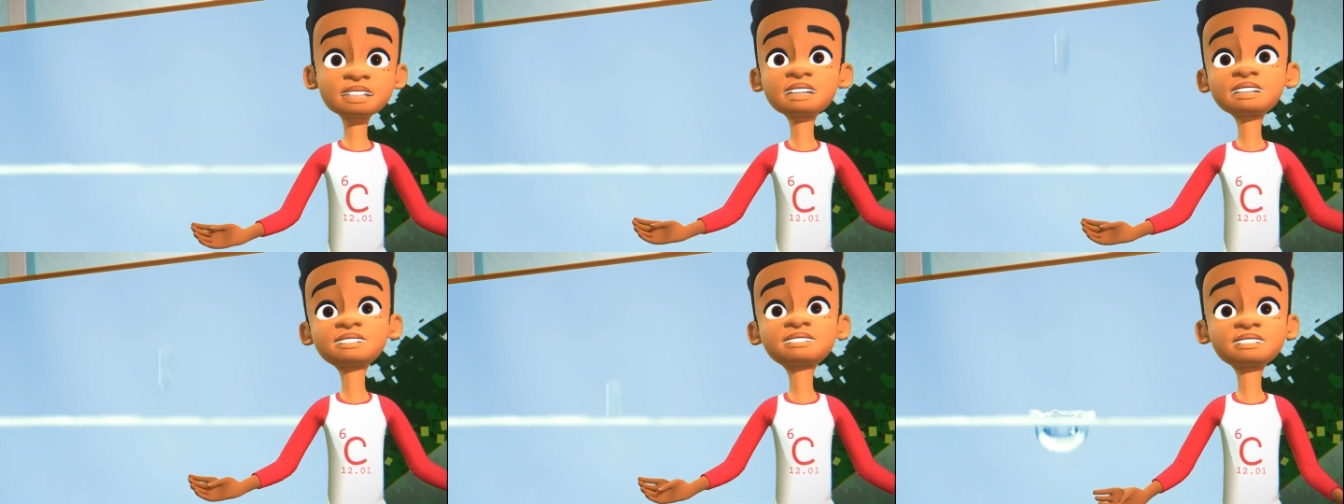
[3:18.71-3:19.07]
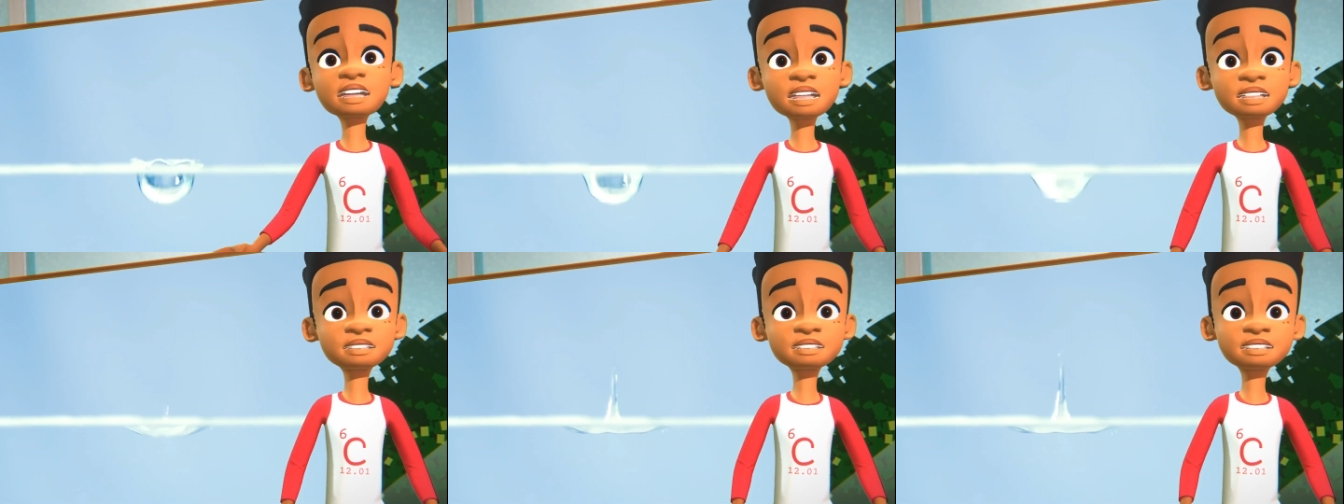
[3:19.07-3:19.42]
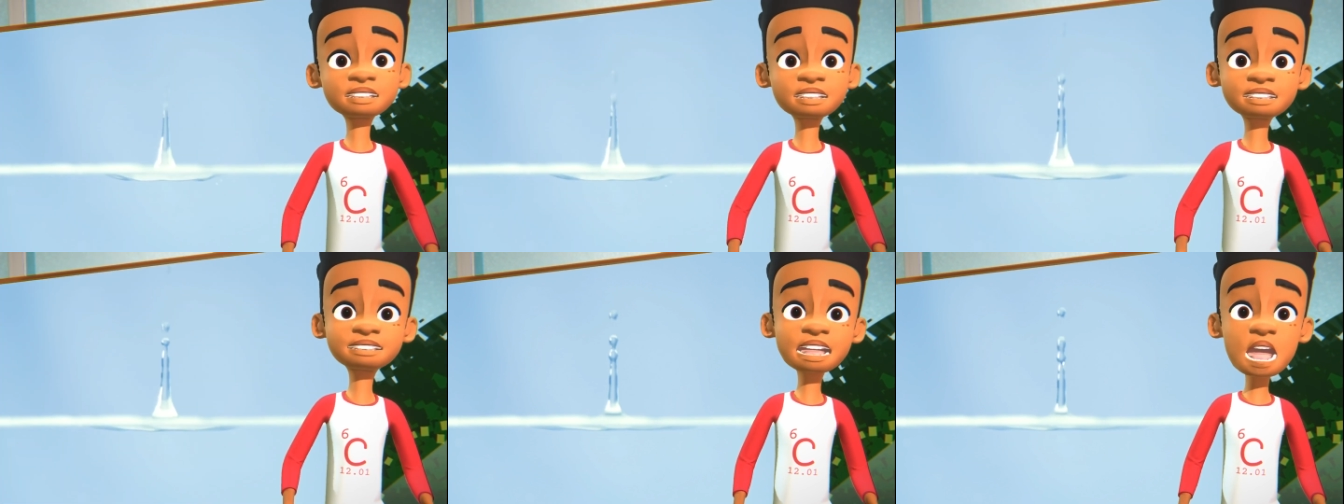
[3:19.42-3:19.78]
He said,
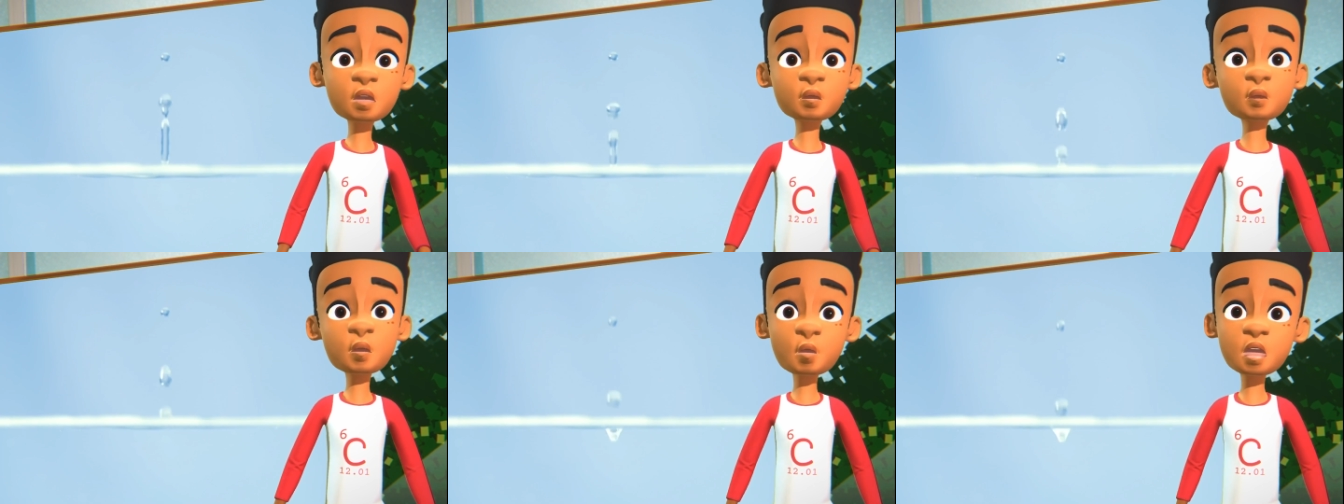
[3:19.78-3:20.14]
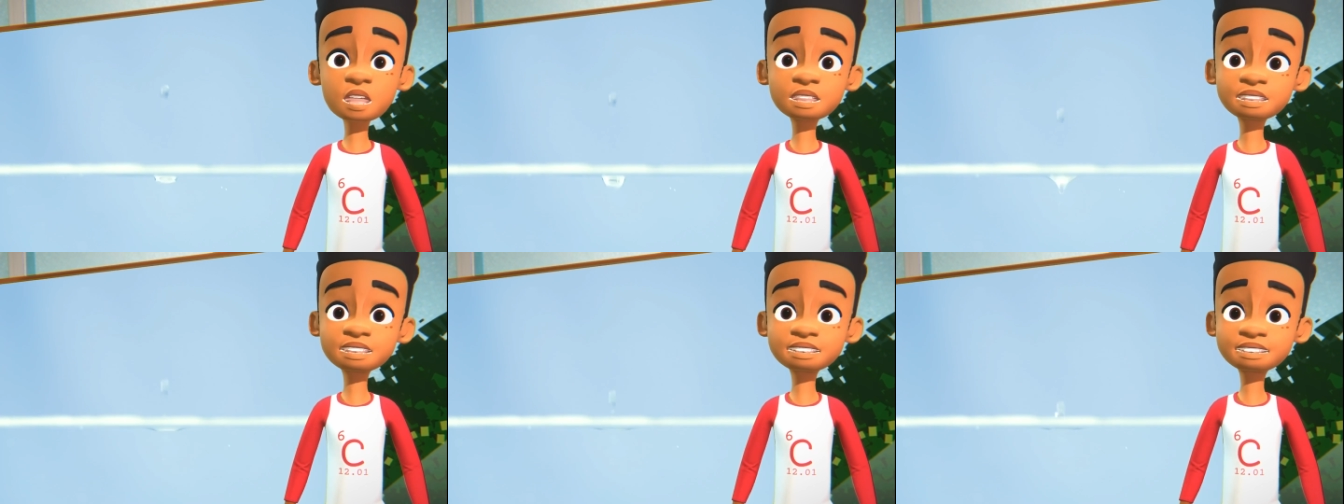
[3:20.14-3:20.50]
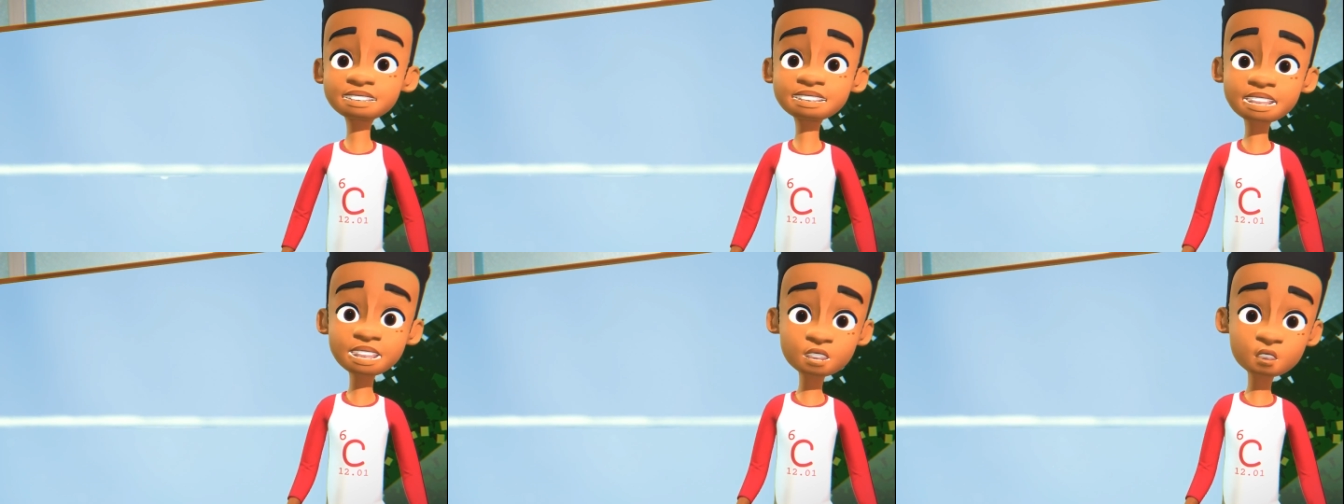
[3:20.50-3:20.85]
in that one
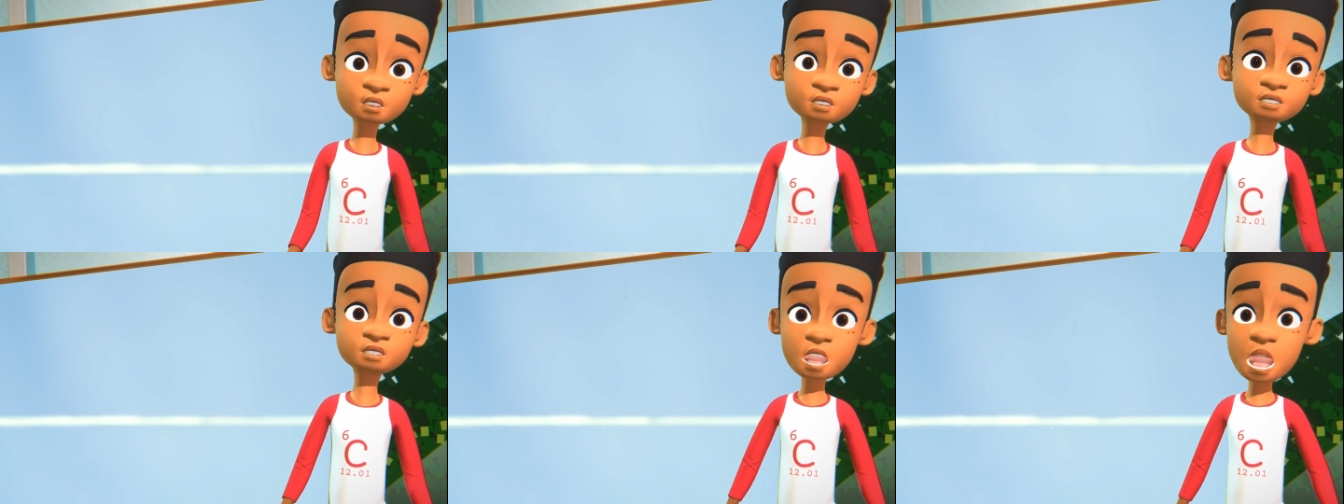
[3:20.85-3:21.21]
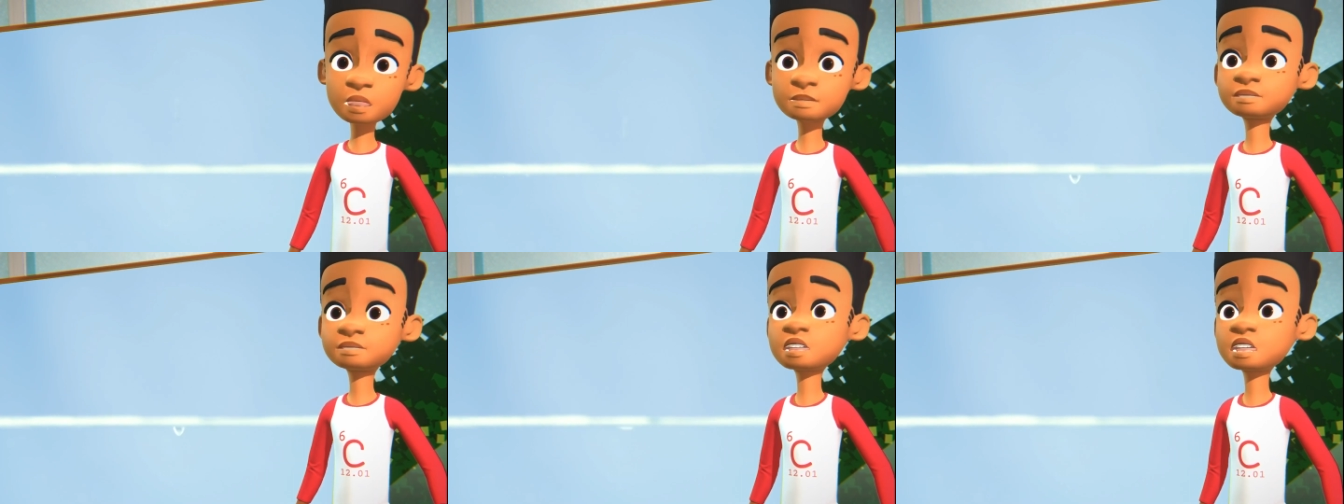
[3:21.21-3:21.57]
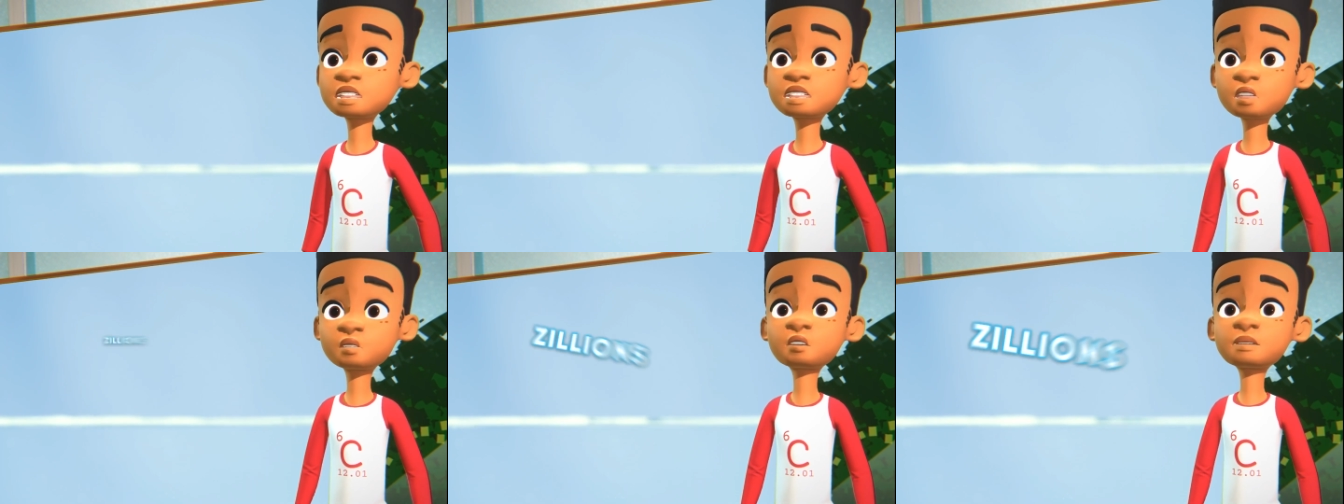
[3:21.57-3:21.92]
single drop,
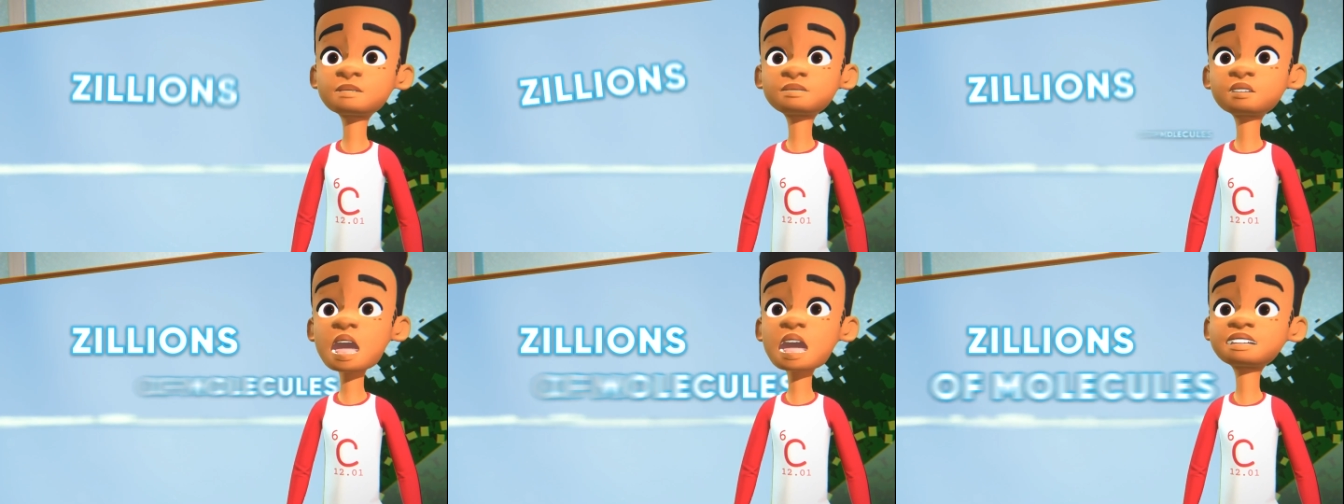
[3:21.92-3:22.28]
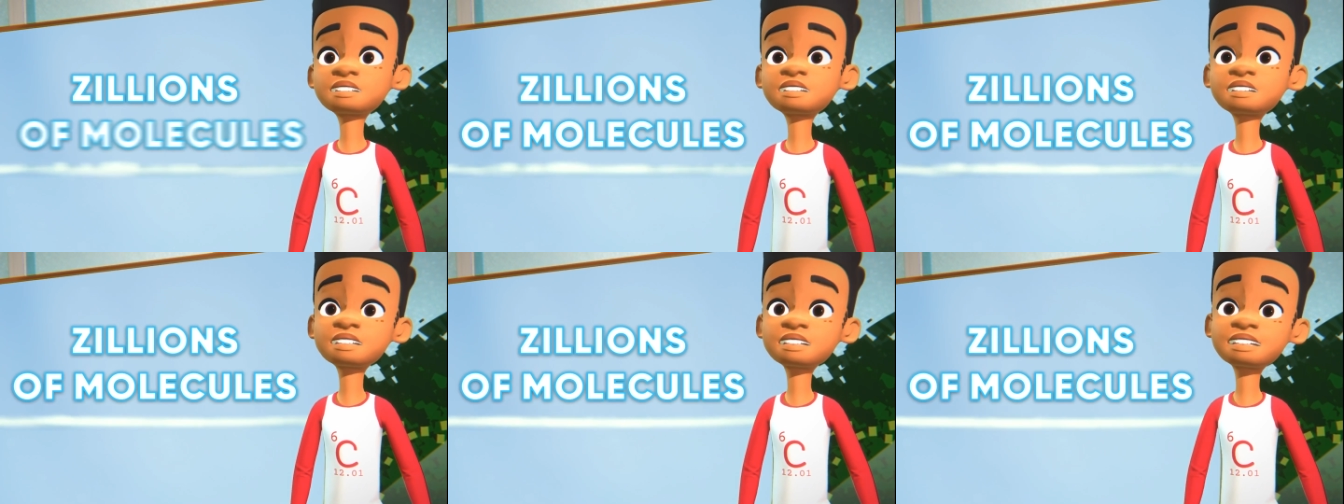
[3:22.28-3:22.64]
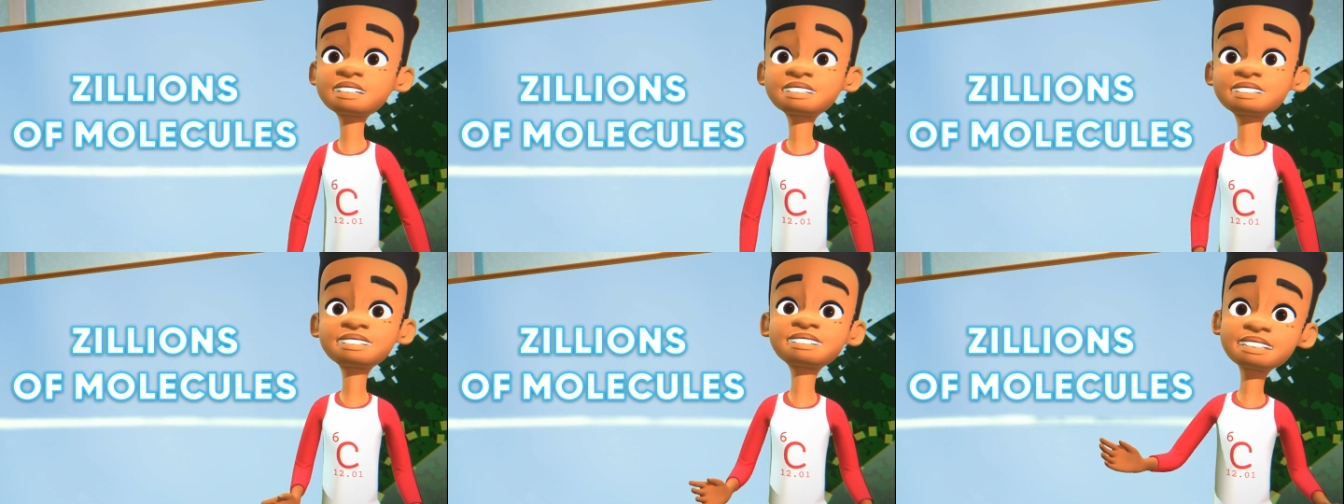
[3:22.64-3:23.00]
there were
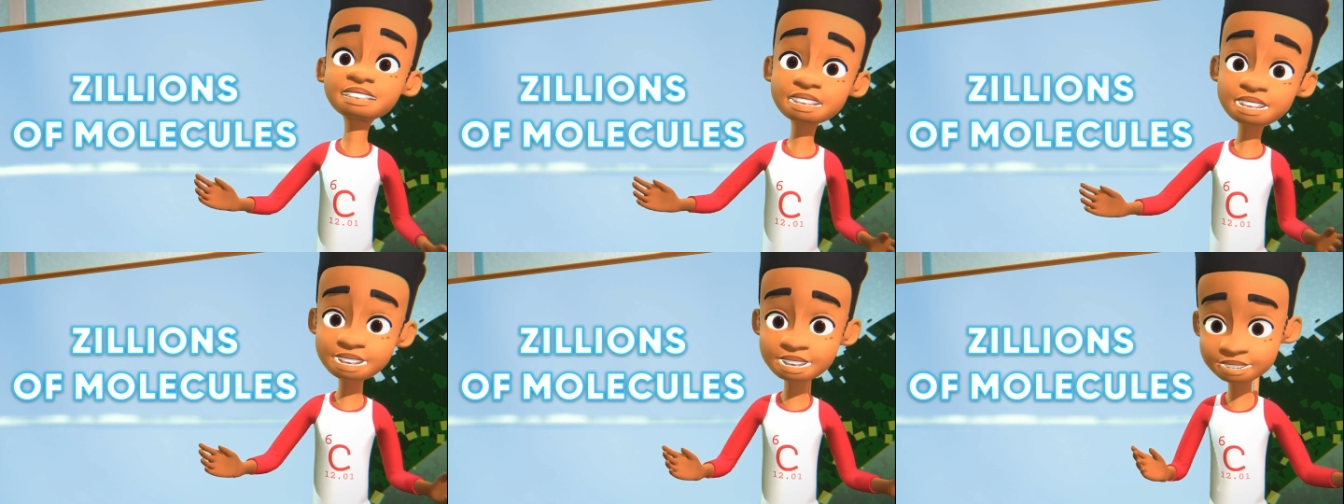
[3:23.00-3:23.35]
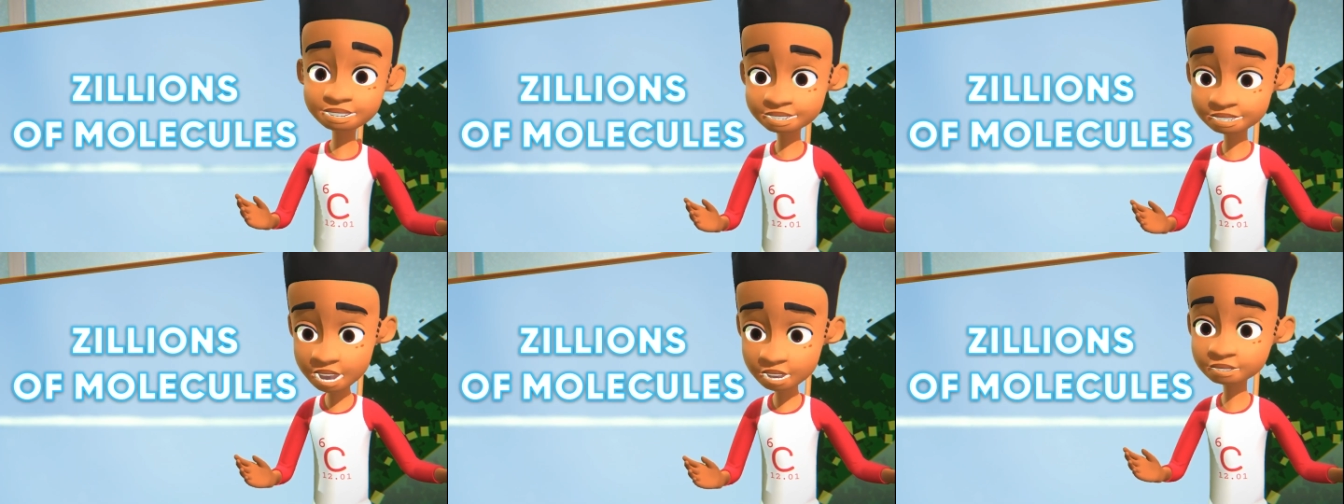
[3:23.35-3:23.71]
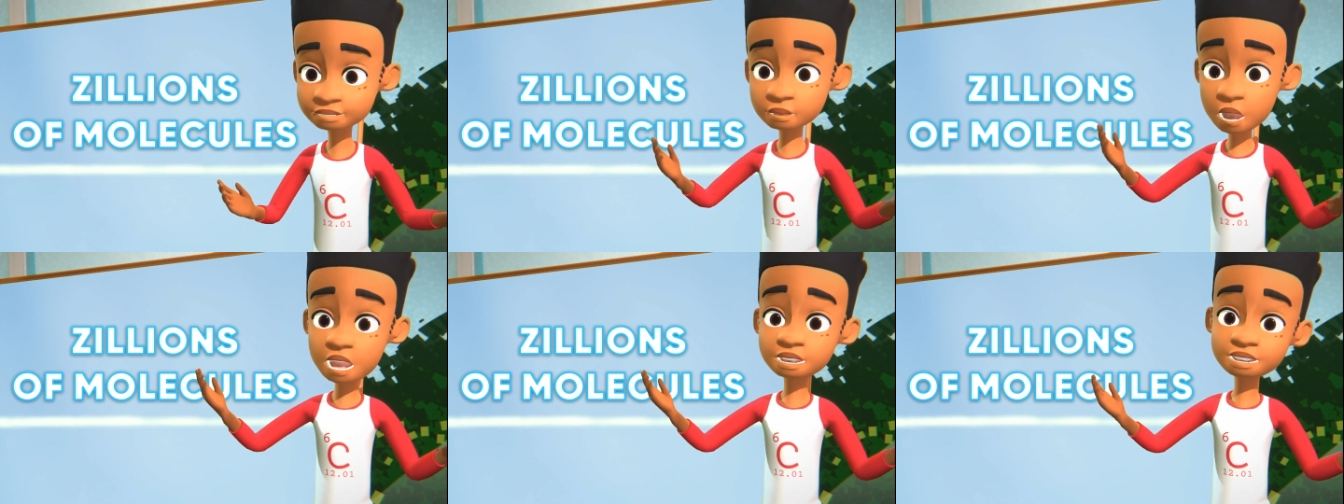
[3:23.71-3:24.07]
practically zillions
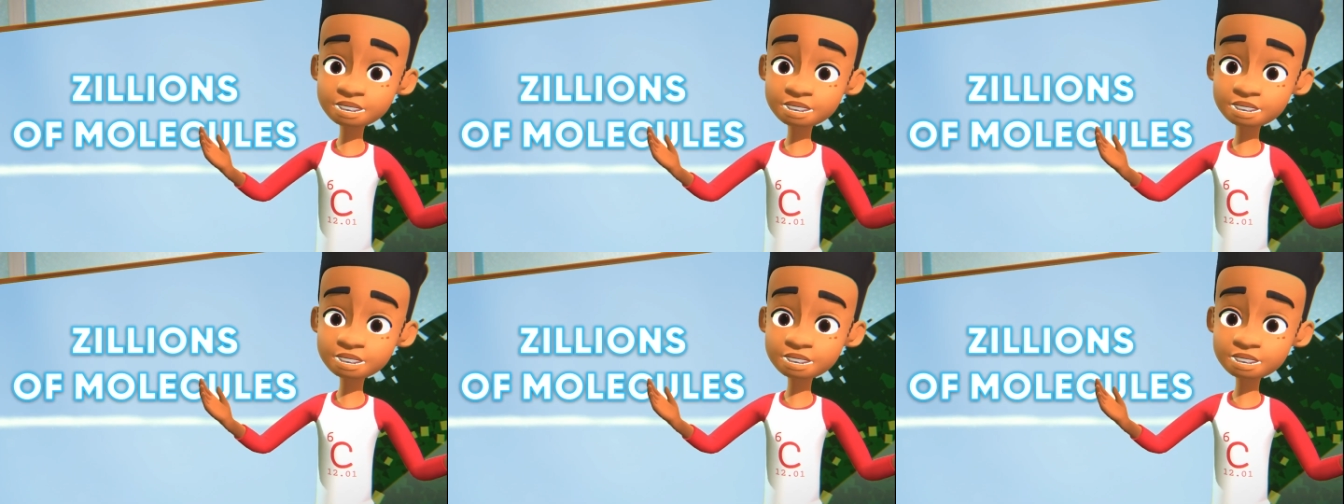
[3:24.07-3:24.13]
of